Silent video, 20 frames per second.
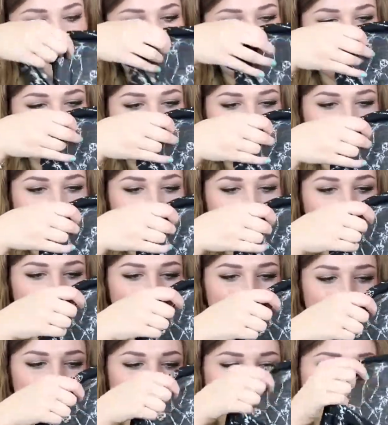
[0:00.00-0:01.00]
It's got these little
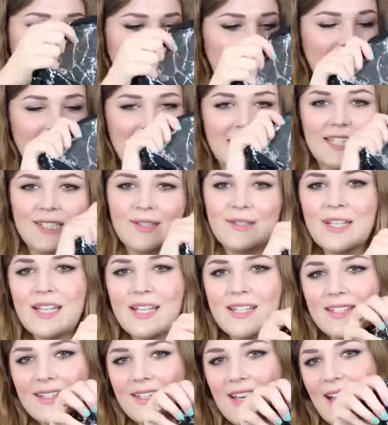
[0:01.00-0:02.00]
sort of like skeletons on
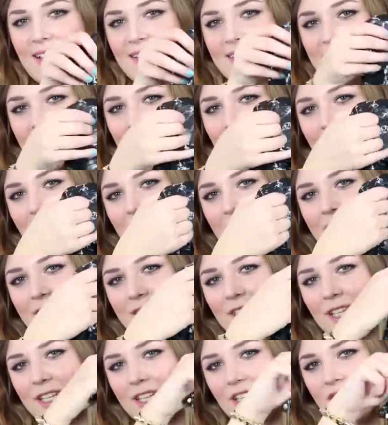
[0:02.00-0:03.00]
it, and
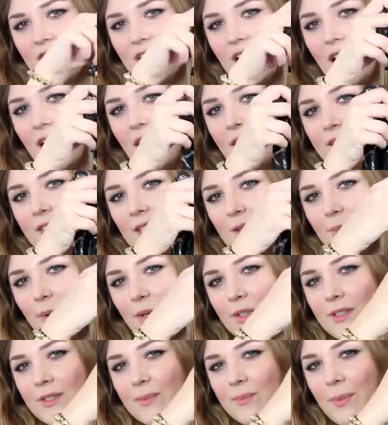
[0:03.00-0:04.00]
it's like a shirt that
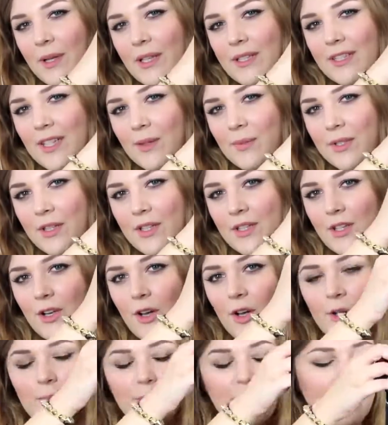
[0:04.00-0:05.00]
buttons up to the
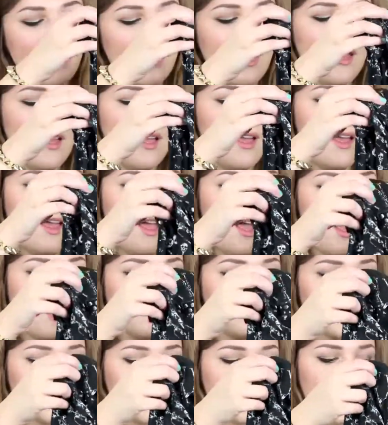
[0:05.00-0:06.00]
top,
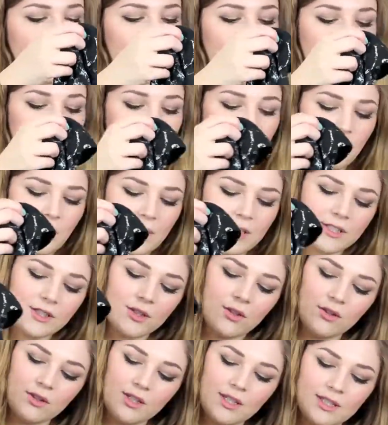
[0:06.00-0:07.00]
to the collar, but it's
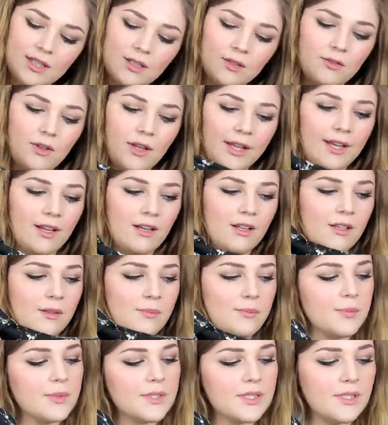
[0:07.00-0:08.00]
got these sort of like
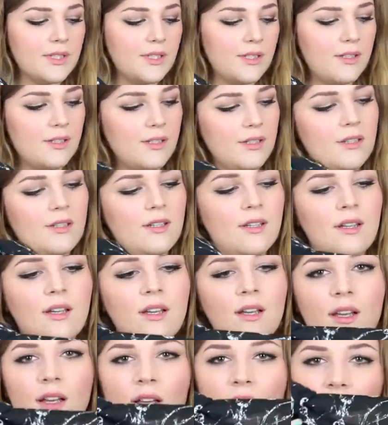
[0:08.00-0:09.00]
arms
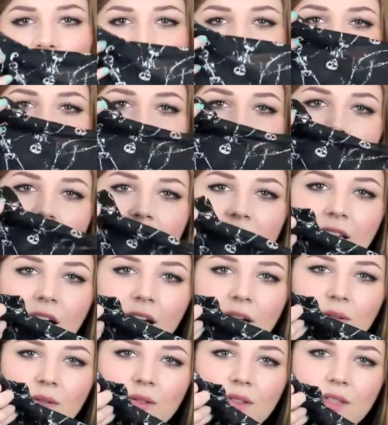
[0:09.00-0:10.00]
with little
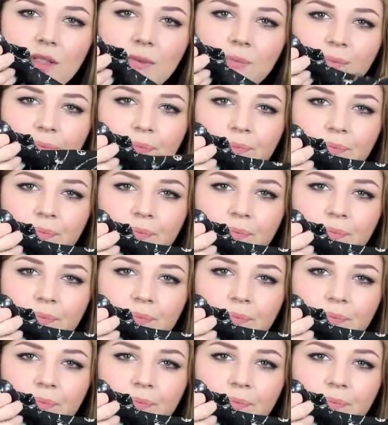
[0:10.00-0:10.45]
cutouts.